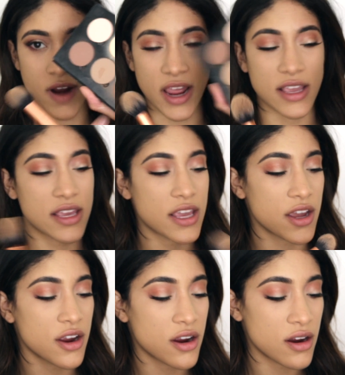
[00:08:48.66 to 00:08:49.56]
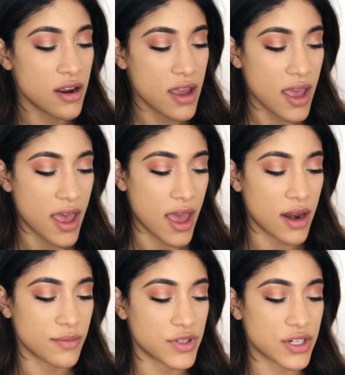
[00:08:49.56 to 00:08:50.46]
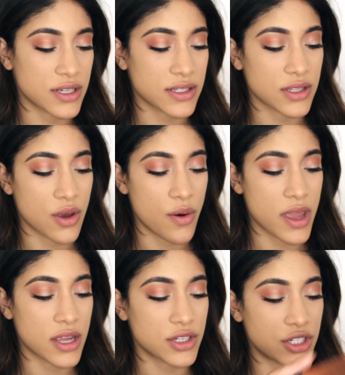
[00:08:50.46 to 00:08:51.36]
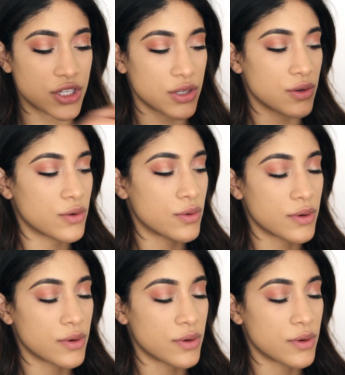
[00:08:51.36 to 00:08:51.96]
right here. And I'm just going to